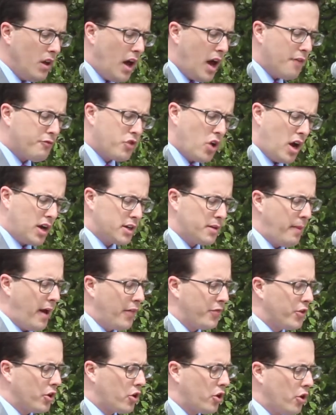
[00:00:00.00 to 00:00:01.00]
I've talked
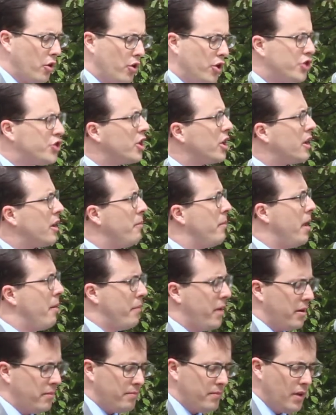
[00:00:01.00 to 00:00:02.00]
about the courage and
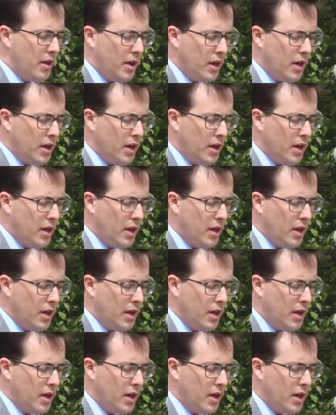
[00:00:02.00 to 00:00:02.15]
commitment